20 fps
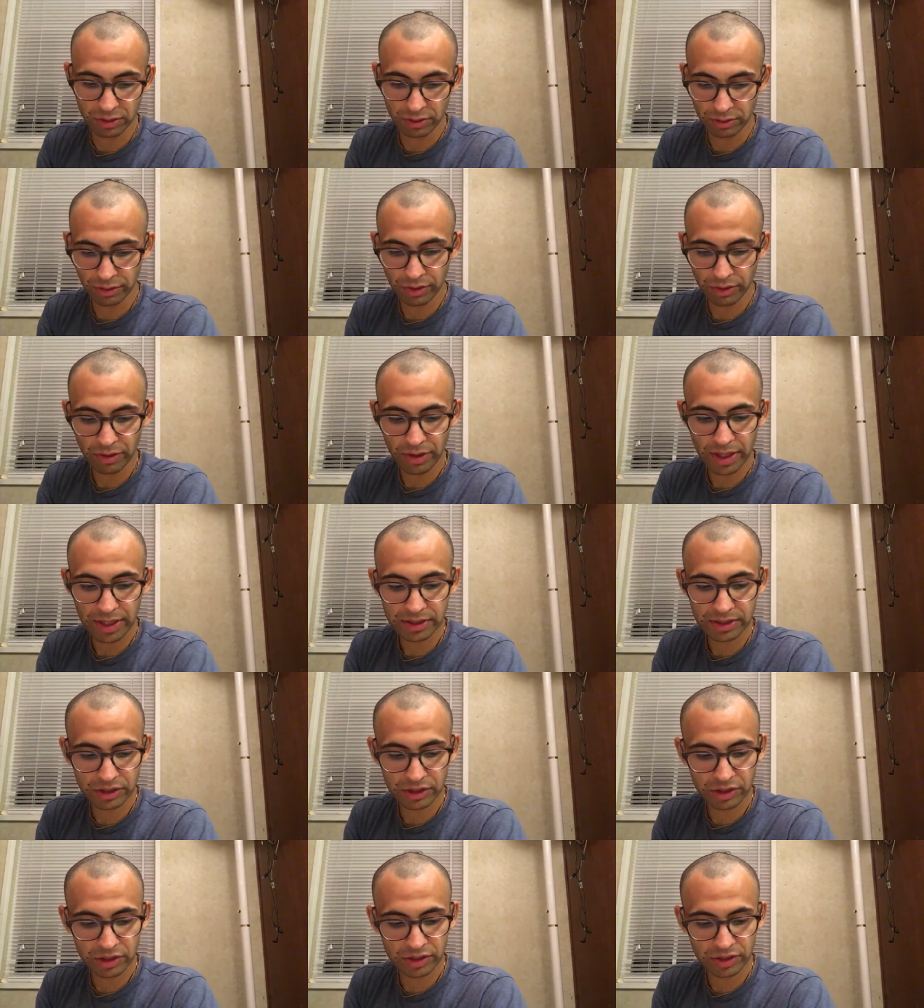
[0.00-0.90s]
Although I
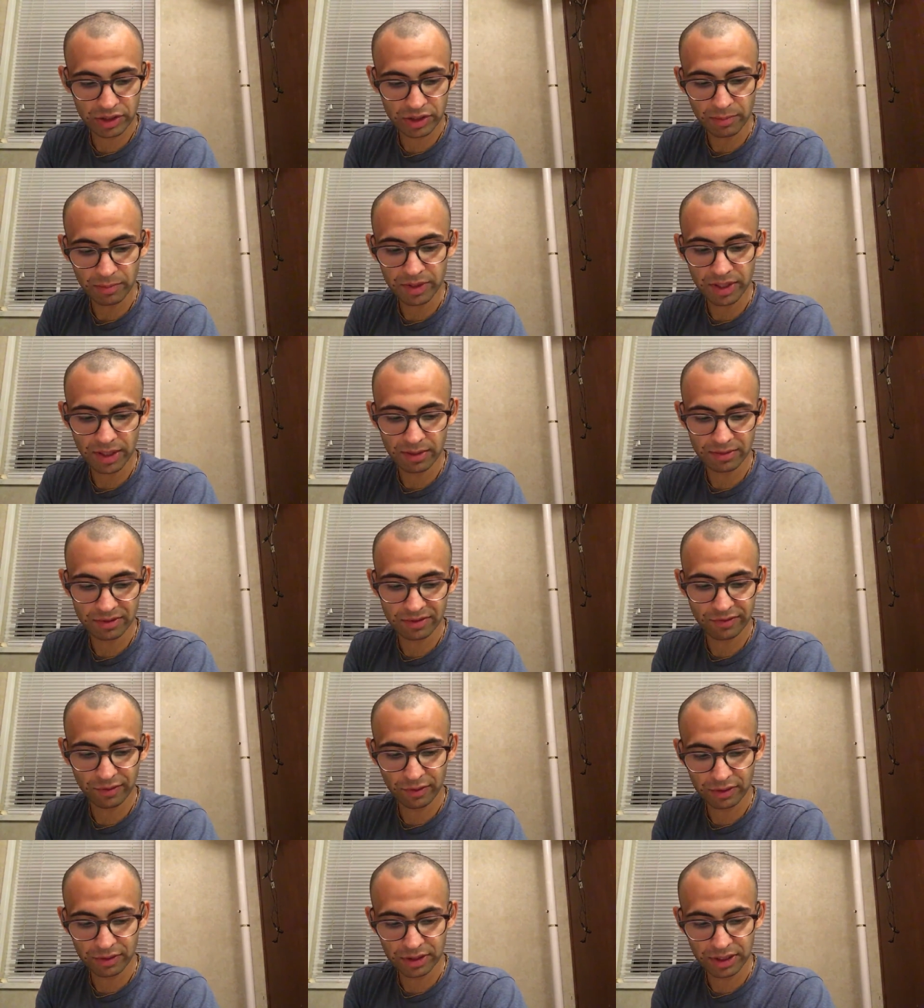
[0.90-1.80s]
sometimes
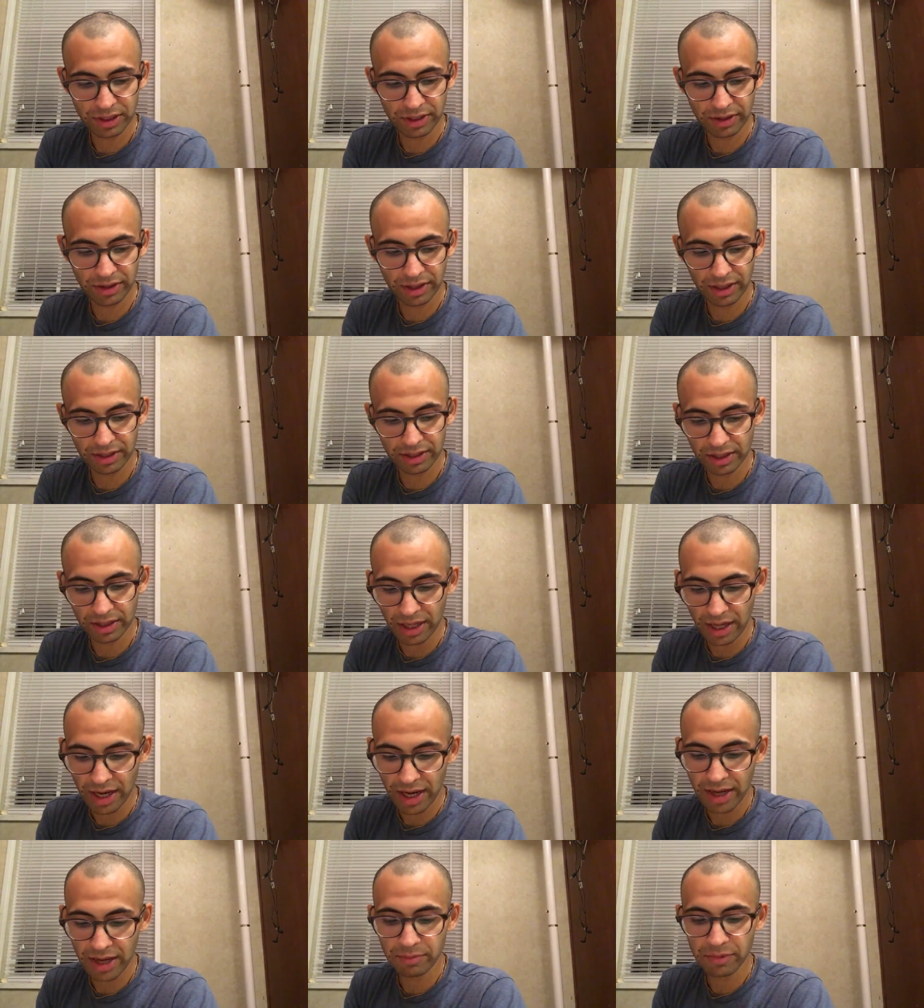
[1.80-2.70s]
falsely think that
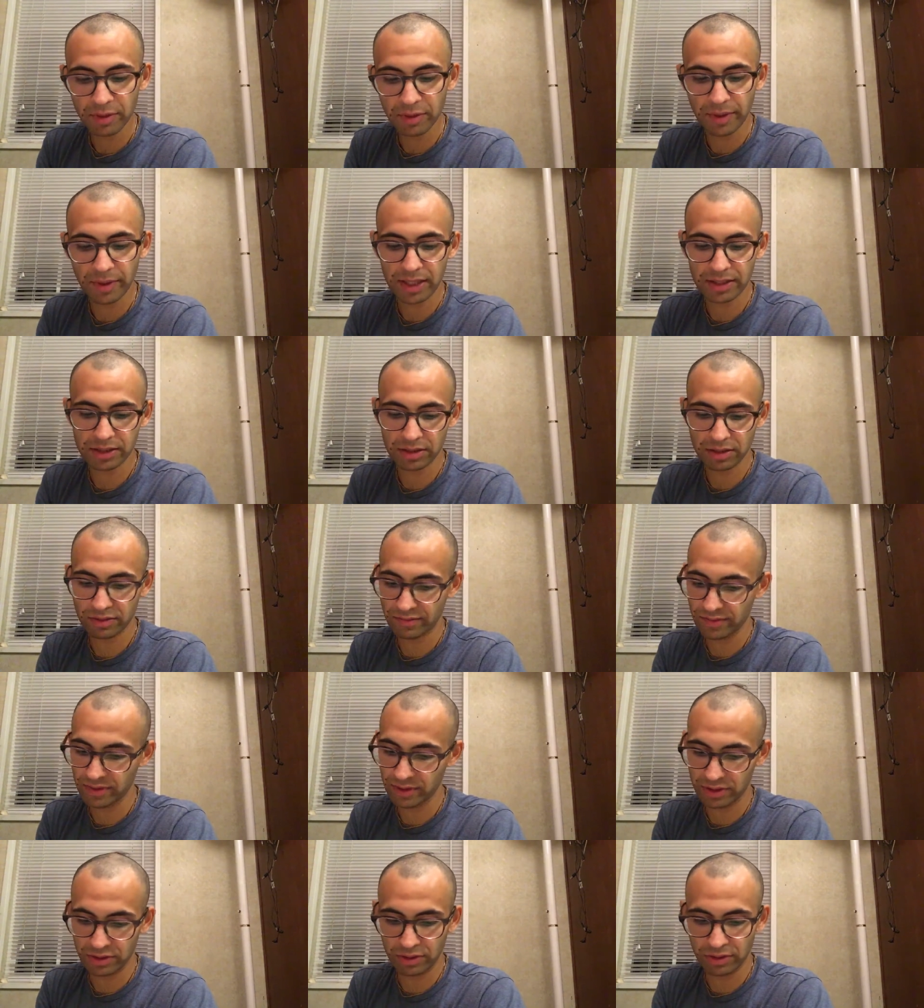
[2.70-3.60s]
I am the master
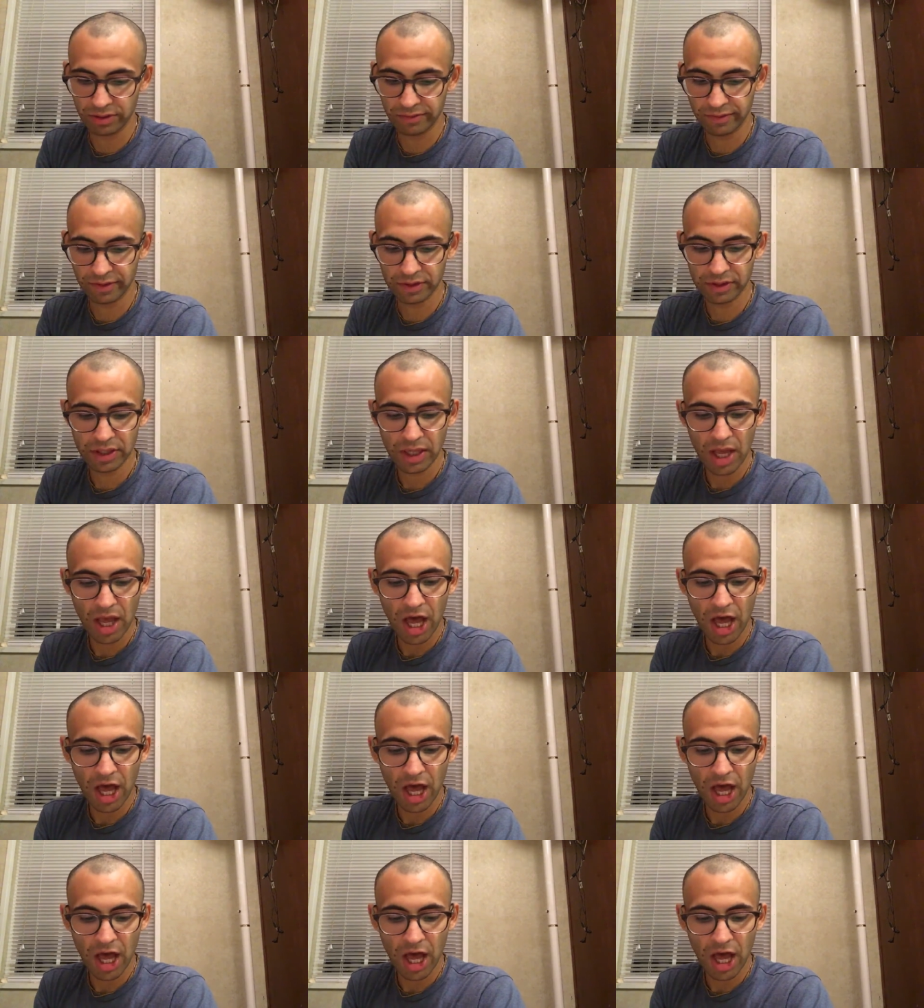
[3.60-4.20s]
of this universe,